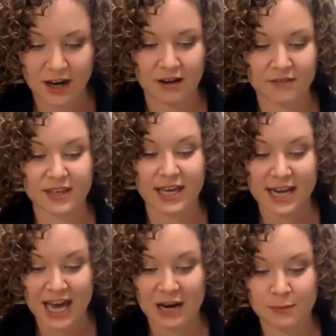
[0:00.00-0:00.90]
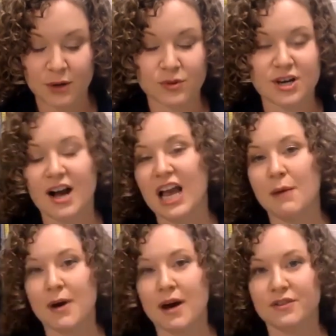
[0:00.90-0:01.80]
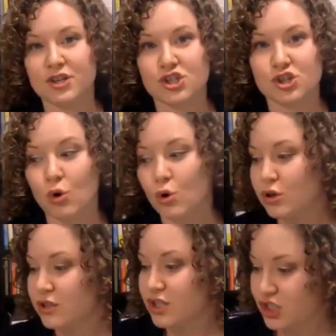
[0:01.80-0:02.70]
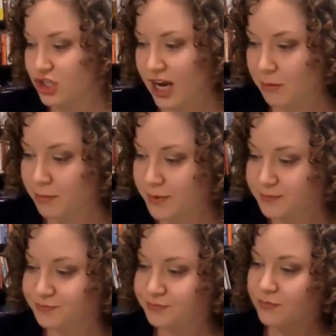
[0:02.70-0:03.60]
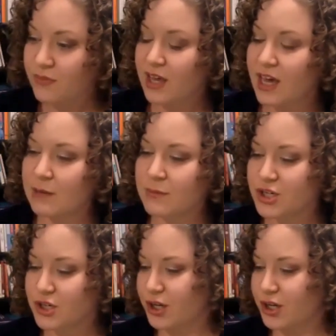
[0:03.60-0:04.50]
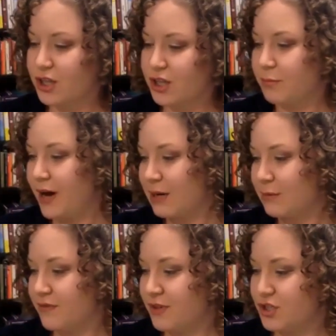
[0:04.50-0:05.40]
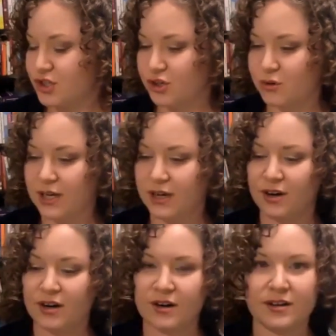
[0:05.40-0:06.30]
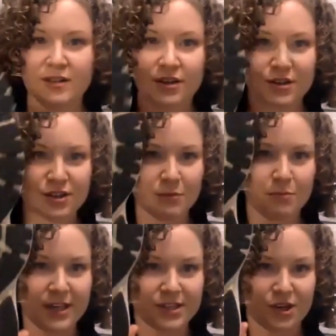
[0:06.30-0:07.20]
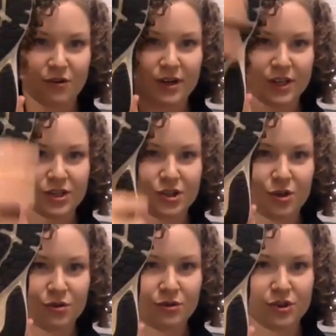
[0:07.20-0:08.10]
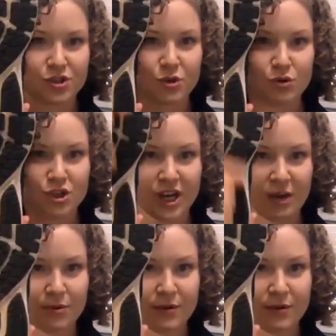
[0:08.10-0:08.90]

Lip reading: of the anatomy, we're talking about the sole shape. I'm going to show you the bottom of this shoe here, just a basic running shoe, the sole shape.